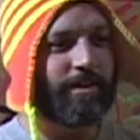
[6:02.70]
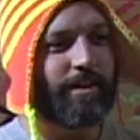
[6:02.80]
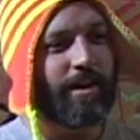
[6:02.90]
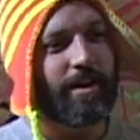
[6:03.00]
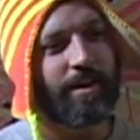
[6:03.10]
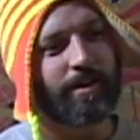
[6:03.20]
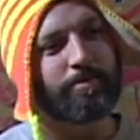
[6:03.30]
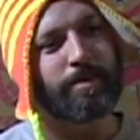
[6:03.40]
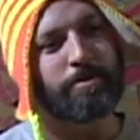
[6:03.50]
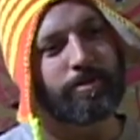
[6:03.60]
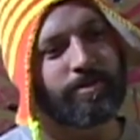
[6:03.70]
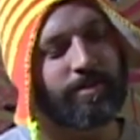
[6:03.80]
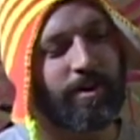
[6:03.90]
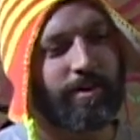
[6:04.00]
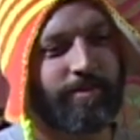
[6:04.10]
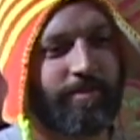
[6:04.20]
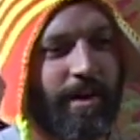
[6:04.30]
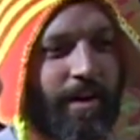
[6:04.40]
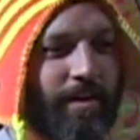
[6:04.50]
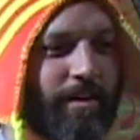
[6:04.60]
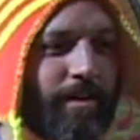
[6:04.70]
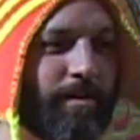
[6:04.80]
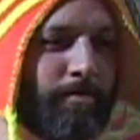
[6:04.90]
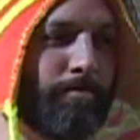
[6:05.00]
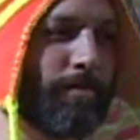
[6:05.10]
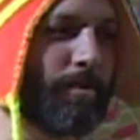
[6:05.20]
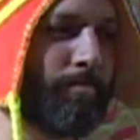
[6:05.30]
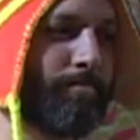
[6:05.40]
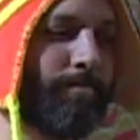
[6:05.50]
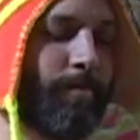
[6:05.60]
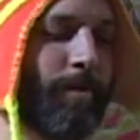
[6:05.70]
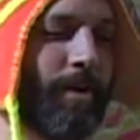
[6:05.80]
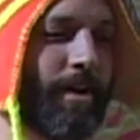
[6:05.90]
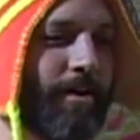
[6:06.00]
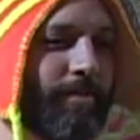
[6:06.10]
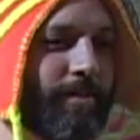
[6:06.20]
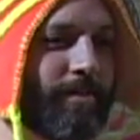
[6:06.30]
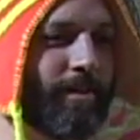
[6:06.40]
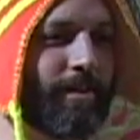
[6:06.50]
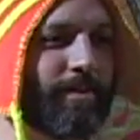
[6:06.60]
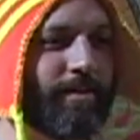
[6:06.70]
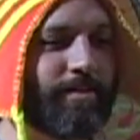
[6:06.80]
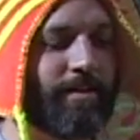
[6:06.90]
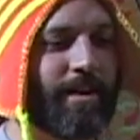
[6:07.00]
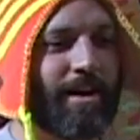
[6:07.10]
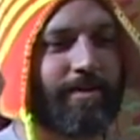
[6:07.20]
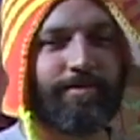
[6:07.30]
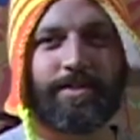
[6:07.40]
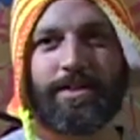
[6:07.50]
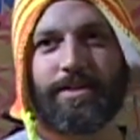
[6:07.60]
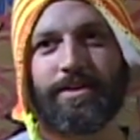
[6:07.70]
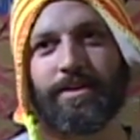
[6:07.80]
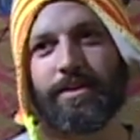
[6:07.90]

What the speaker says: and there, and people started inviting him to whatever, like this and that event.